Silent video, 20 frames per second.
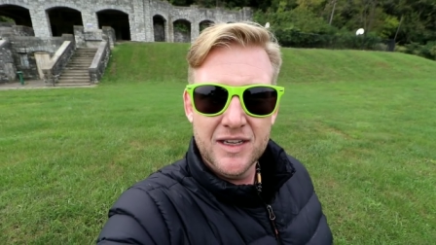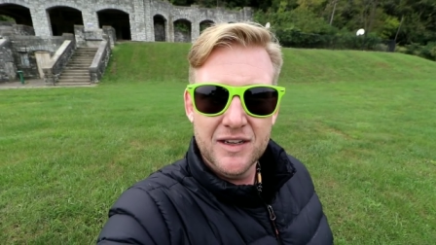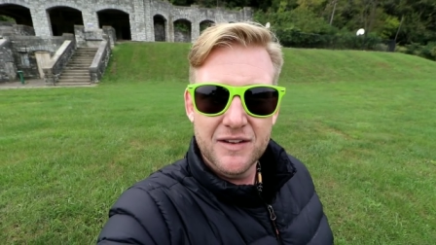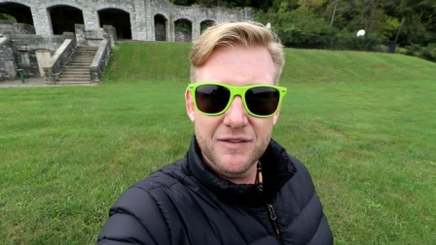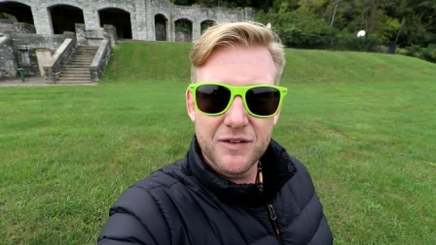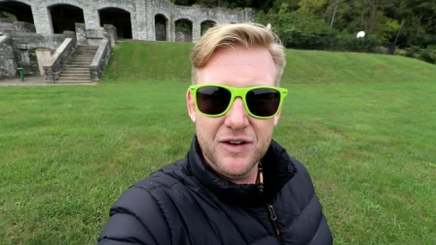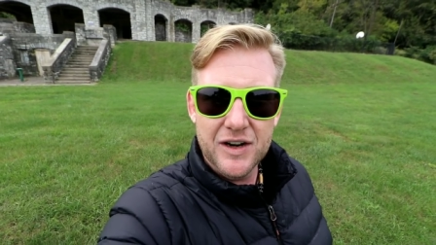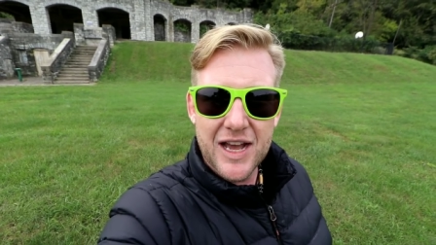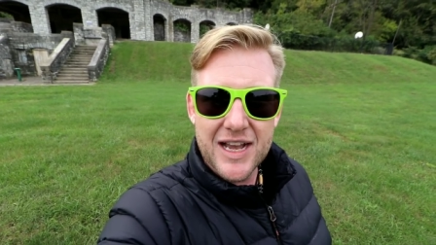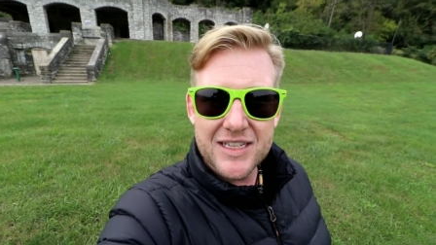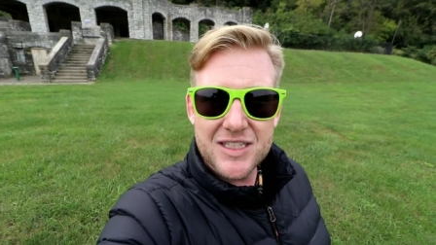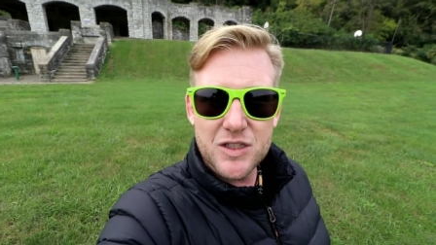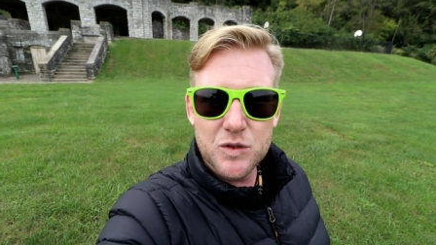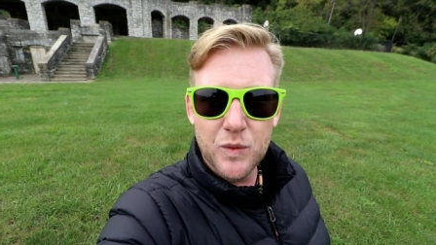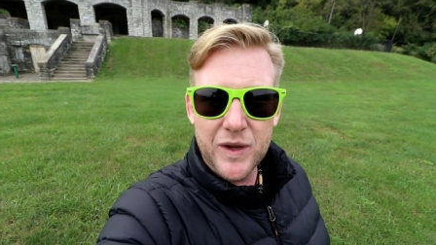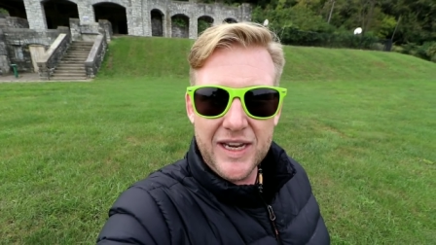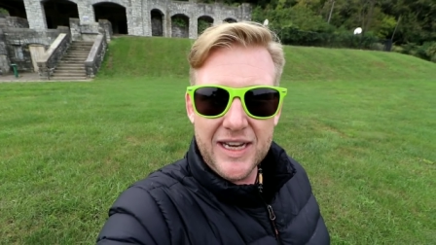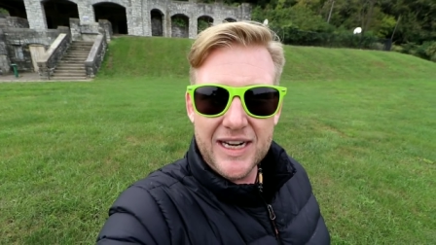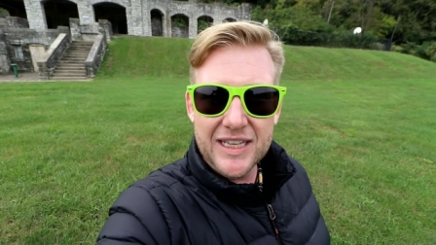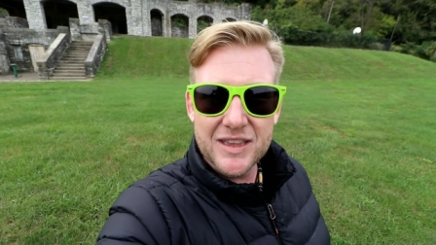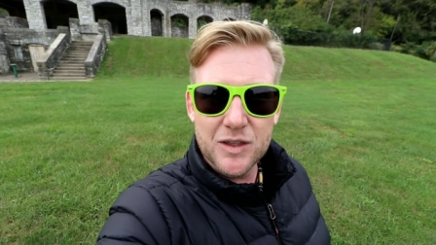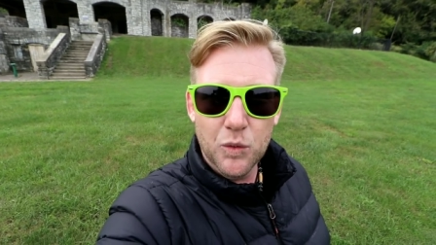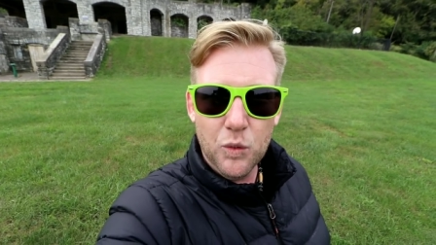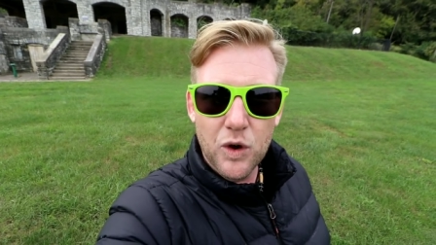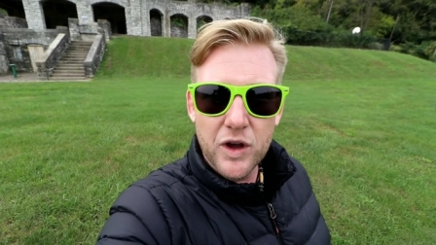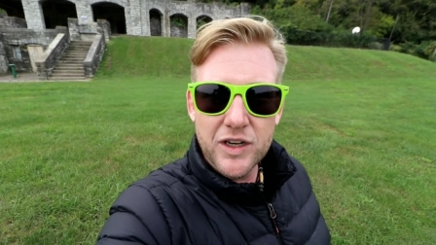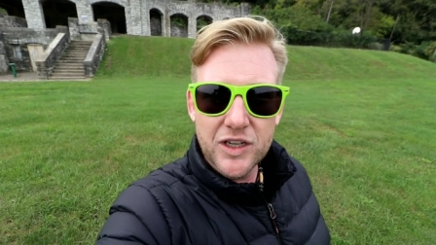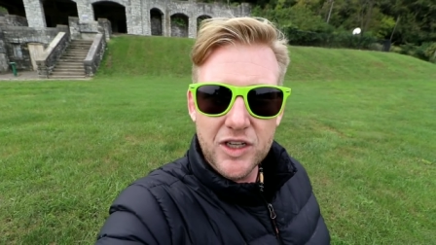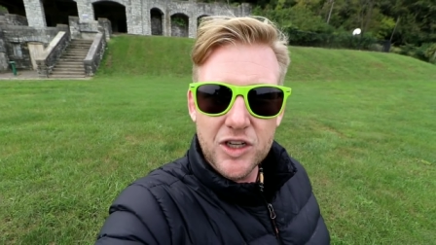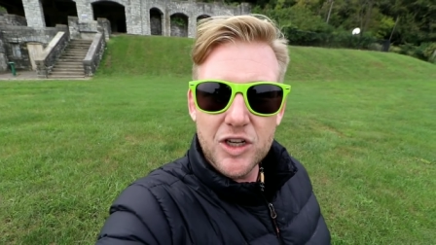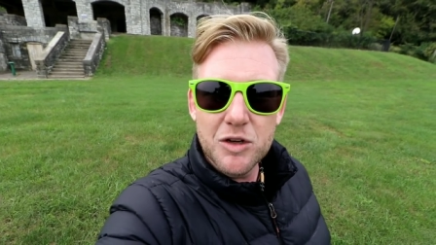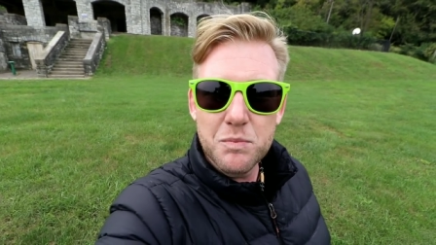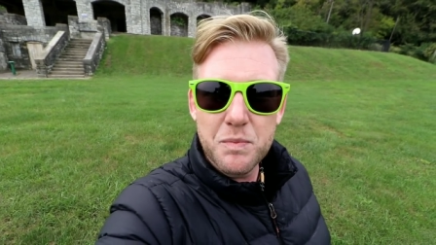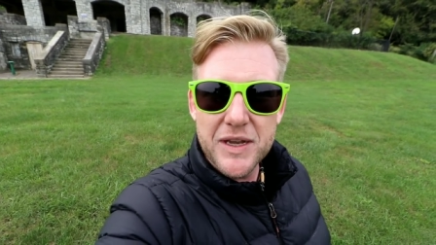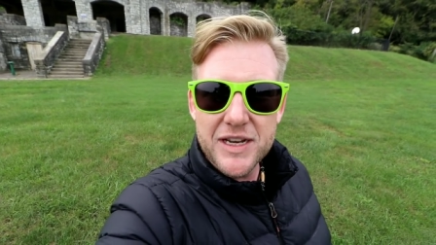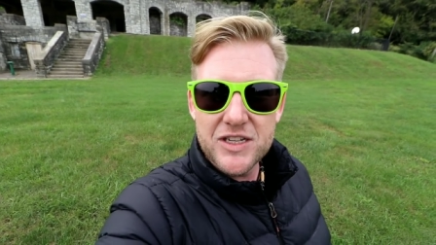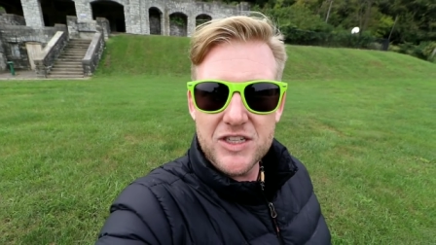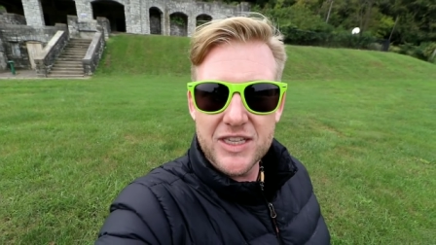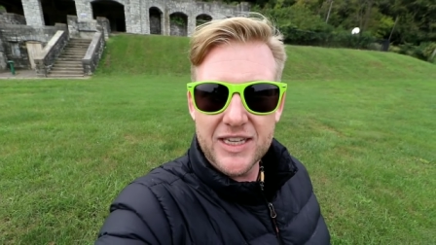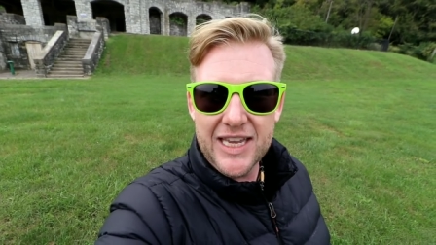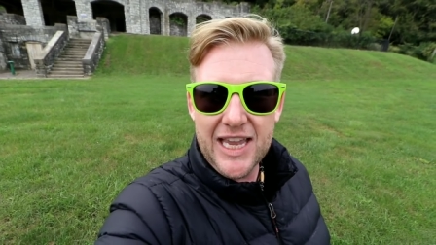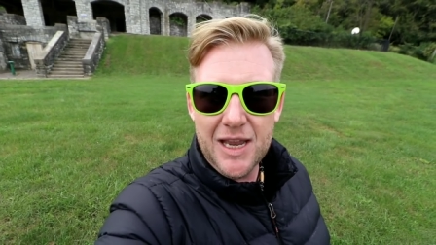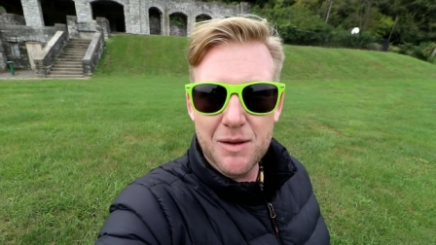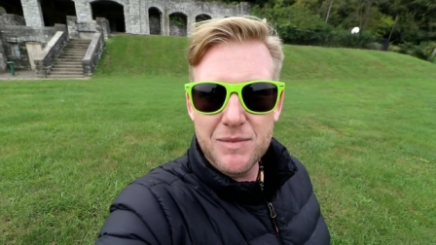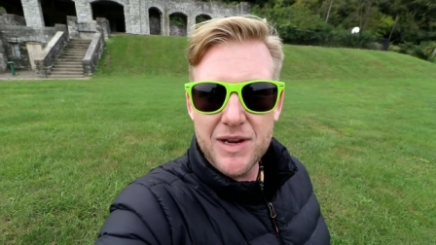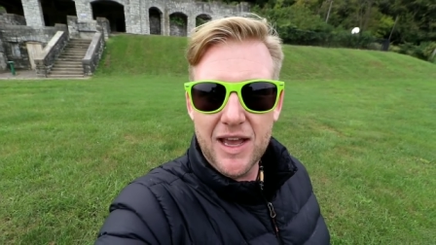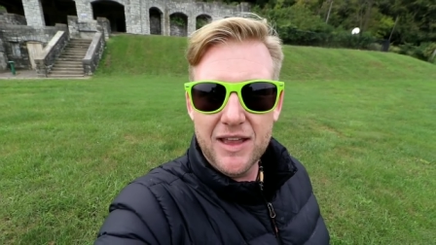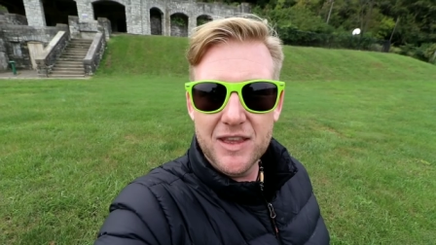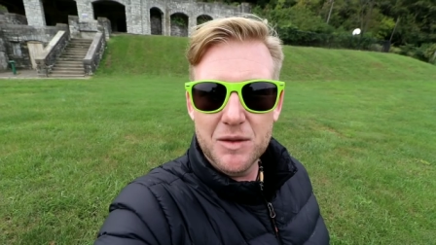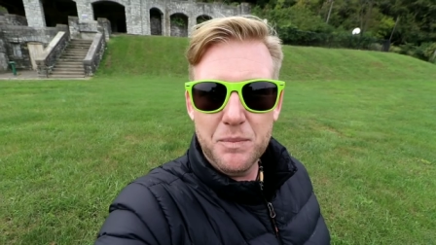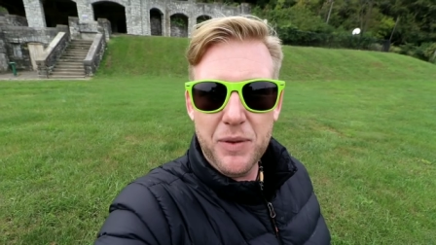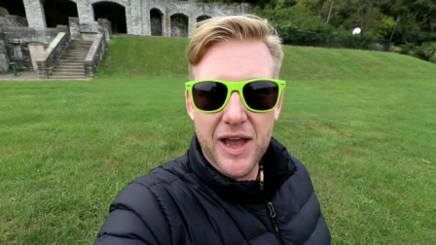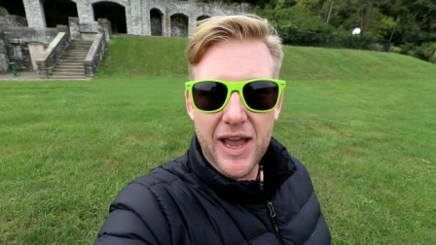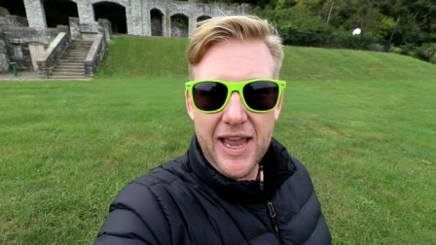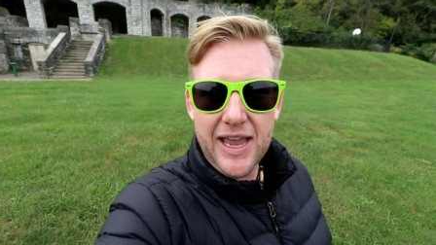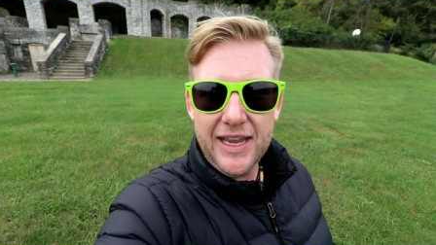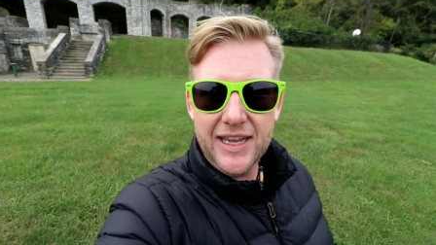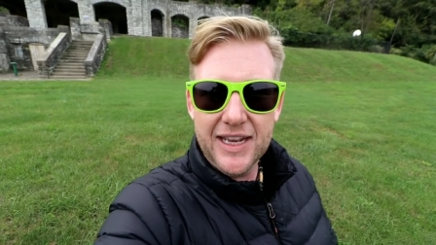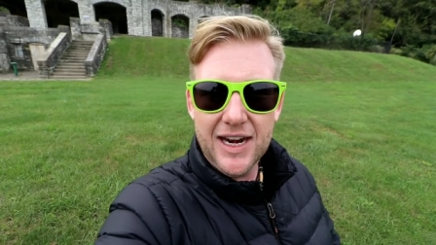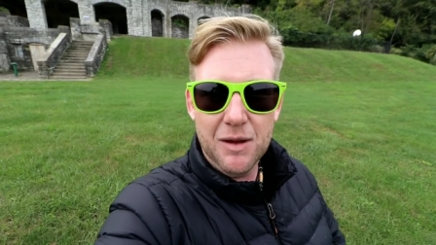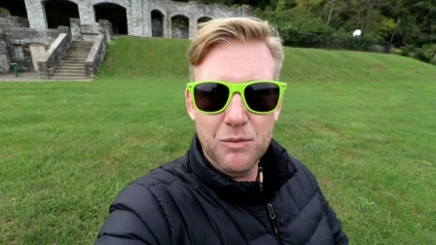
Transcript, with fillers: for not swinging at the one good pitch that came down the pike,